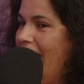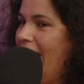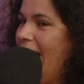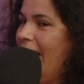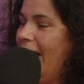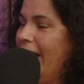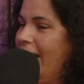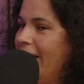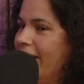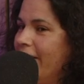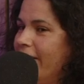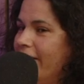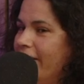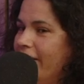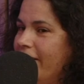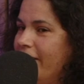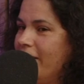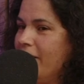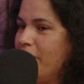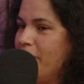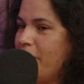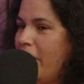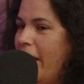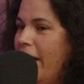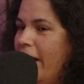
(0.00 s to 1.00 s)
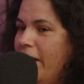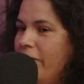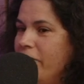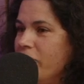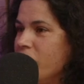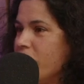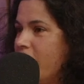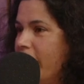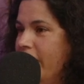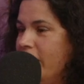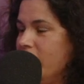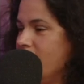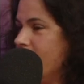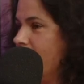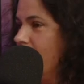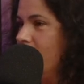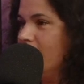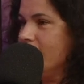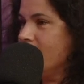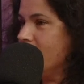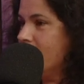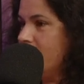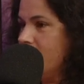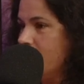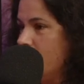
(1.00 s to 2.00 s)
And behaviour change
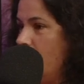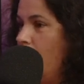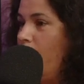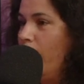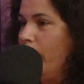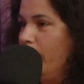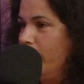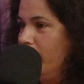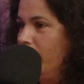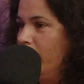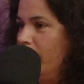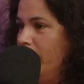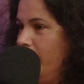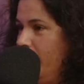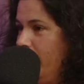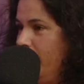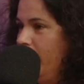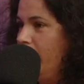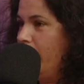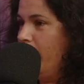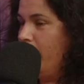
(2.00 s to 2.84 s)
is slow. You